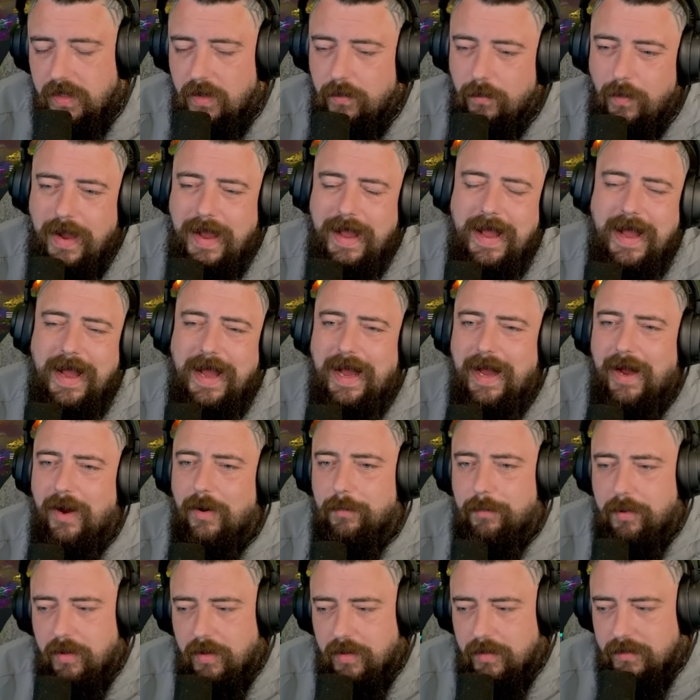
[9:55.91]
Wow,
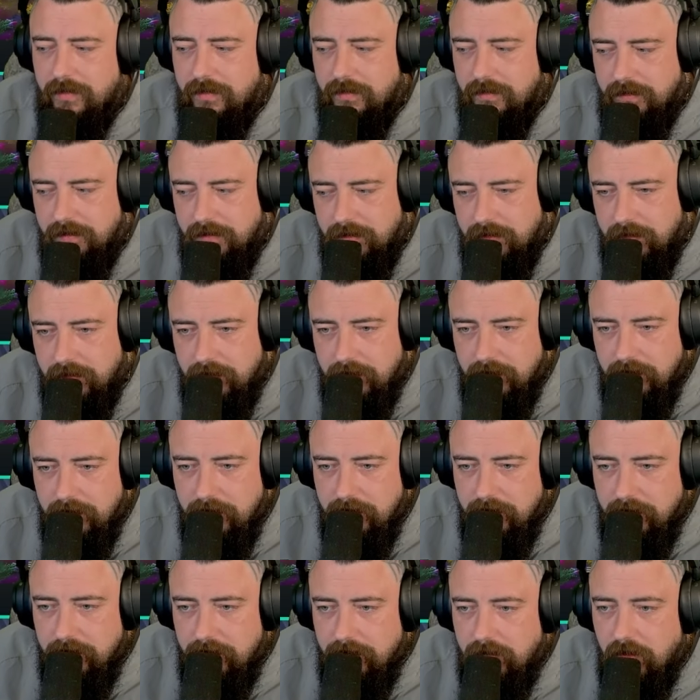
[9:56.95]
bro.
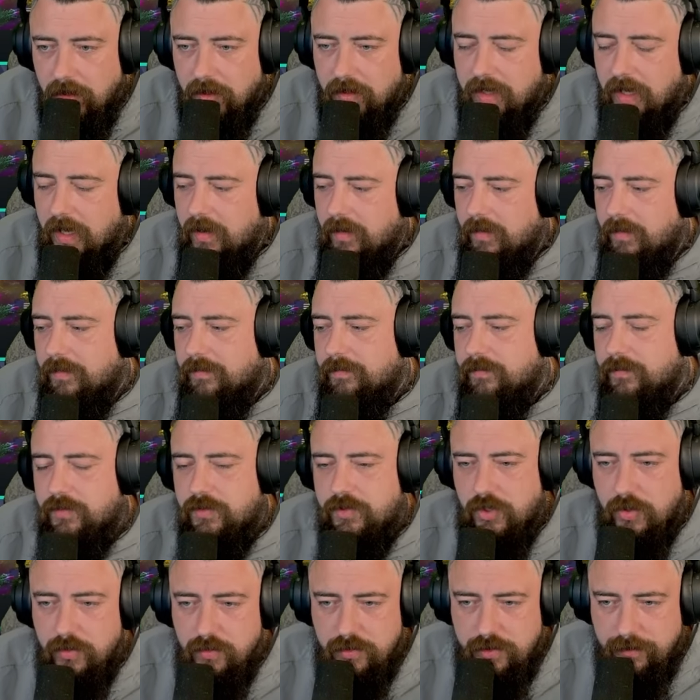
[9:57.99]
Okay,
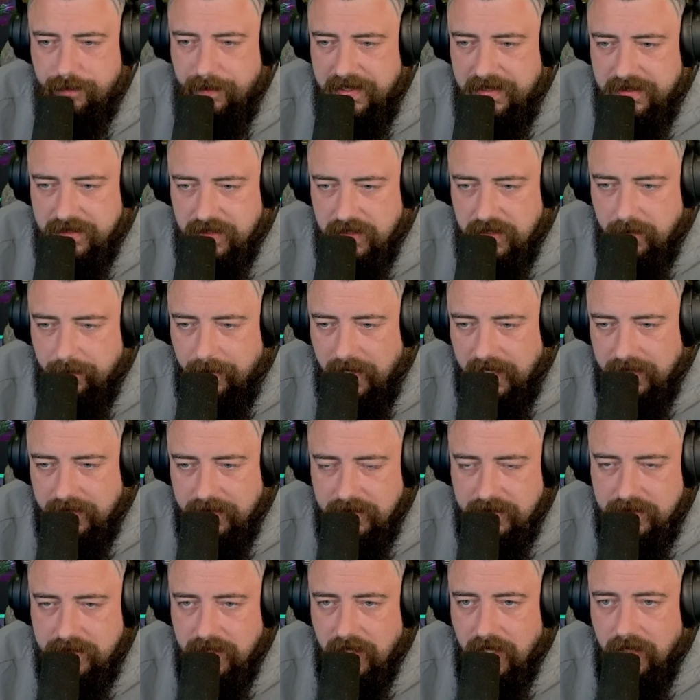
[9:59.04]
2 spins in the bag
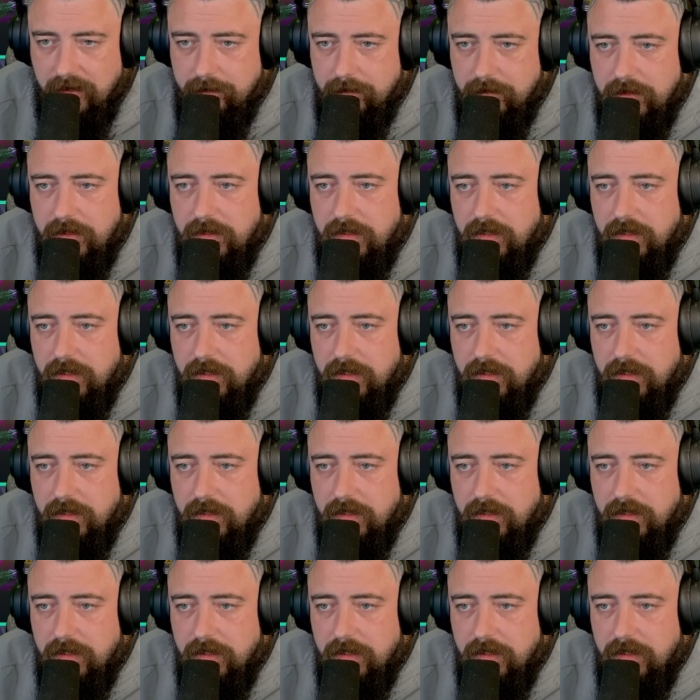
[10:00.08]
this time.